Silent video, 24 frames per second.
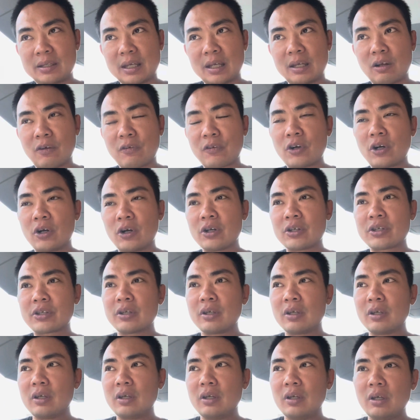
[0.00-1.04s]
And of course,
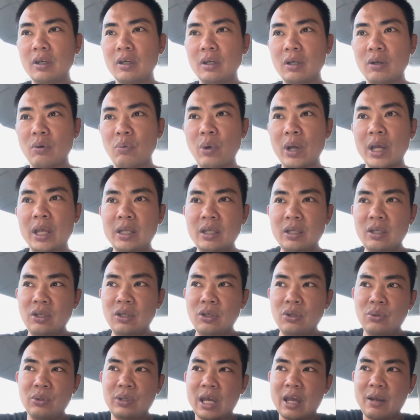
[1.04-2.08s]
when
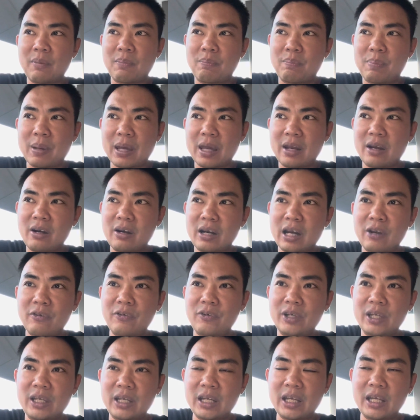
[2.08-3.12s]
you get better
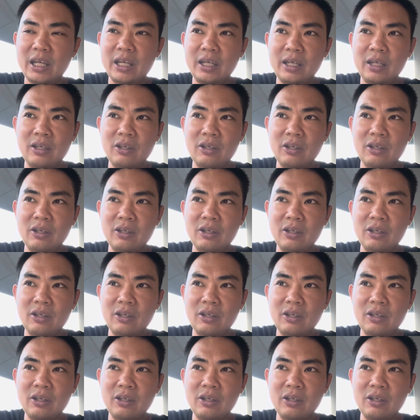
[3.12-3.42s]
every day,